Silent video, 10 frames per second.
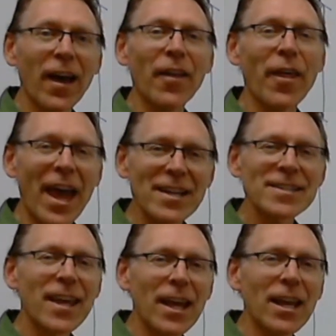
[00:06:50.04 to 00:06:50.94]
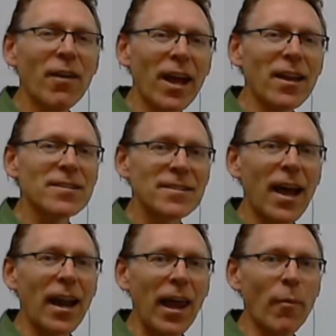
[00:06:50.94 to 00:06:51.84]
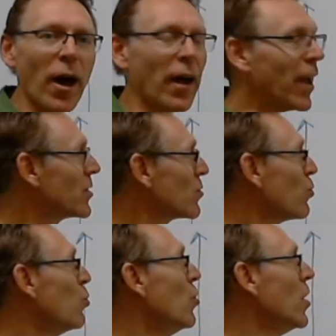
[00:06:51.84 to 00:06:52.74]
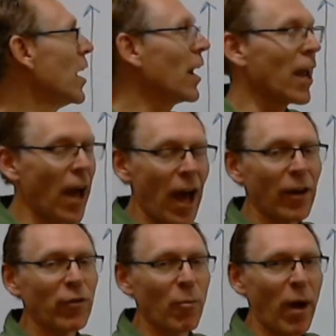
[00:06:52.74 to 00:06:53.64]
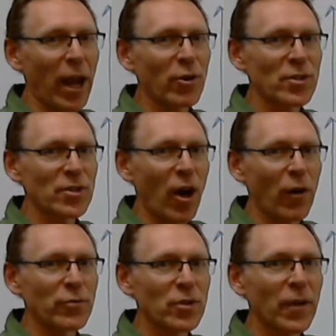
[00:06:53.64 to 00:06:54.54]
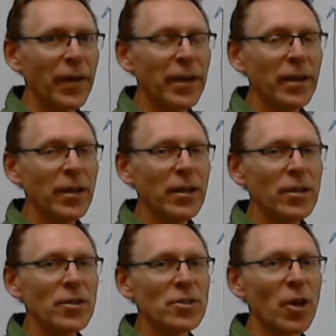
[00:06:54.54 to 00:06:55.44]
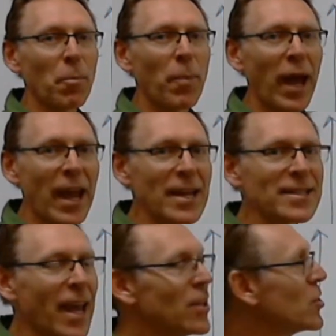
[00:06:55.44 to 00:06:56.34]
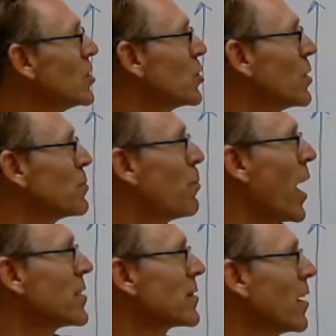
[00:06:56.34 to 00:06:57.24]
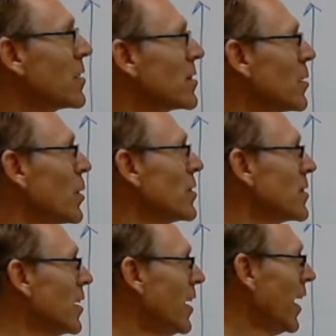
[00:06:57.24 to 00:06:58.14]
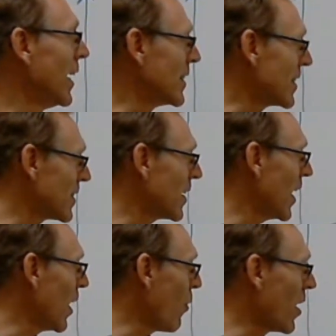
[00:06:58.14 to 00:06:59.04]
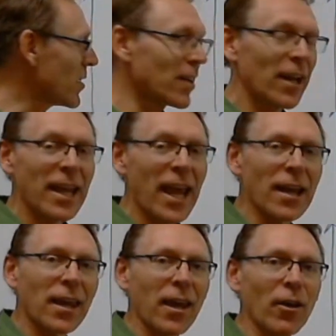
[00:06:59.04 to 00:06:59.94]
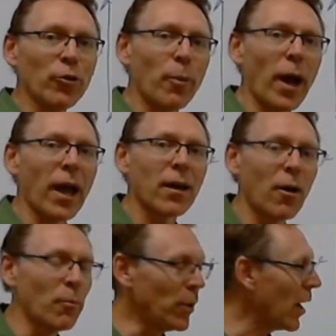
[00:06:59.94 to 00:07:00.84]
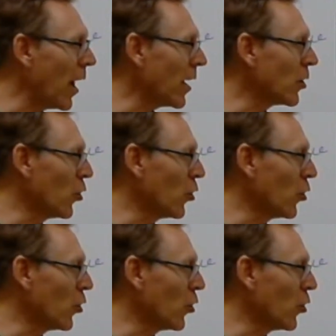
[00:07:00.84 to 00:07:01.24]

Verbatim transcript: And that's the innovator's dilemma. It's really hard for Microsoft to pay attention to its best customers and see where it's going to get killed by a company like